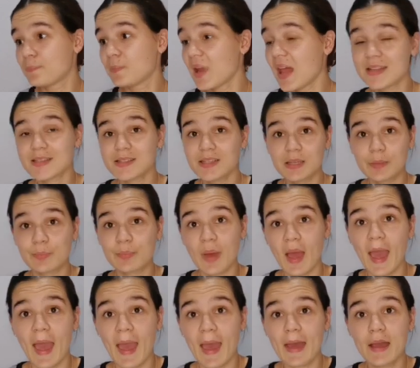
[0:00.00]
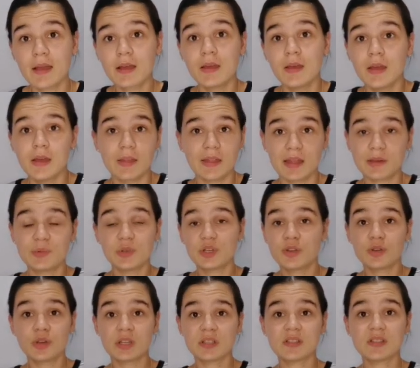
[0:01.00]
plastic bag that we
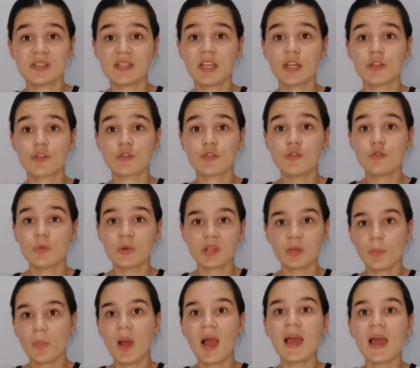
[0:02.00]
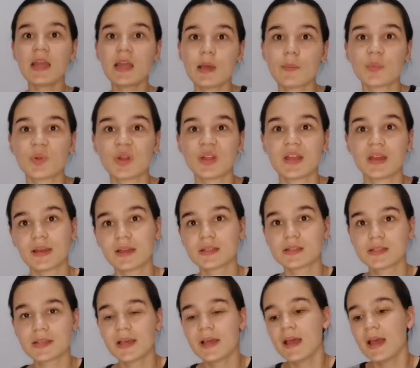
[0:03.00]
couldn't see through with a pineapple in
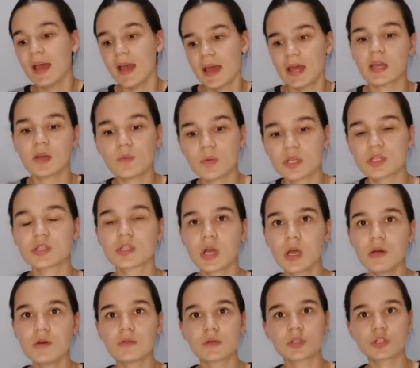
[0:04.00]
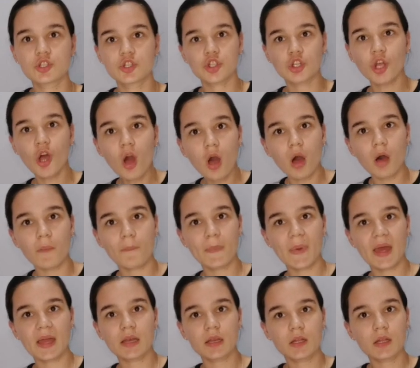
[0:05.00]
it, and it was, it's sharp,
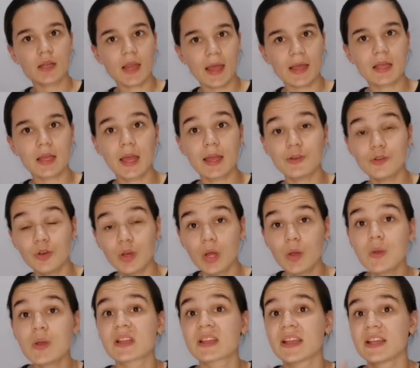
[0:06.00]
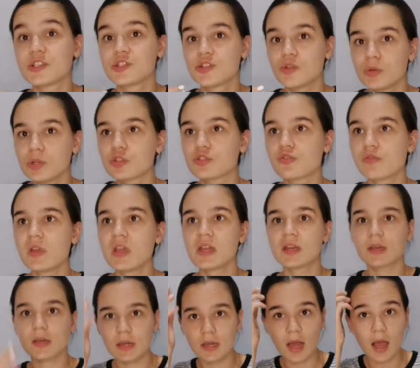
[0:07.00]
and it gets you
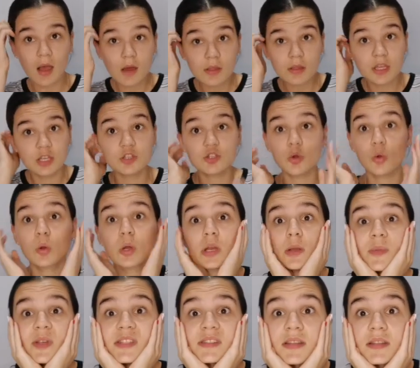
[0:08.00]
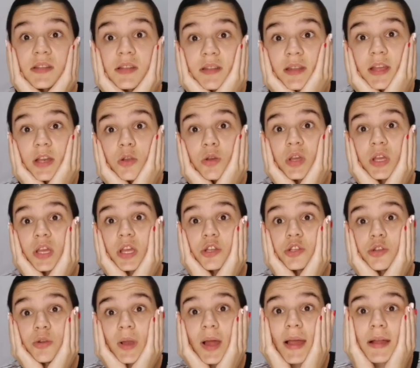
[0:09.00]
intrigued, and now the kids are all going to be sitting there looking
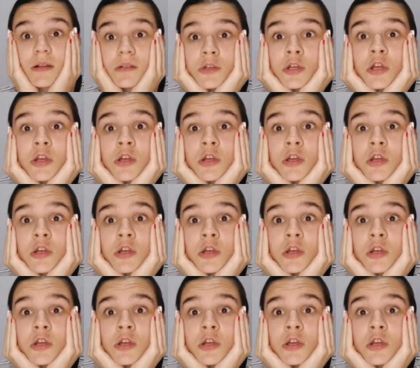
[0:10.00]
at you like,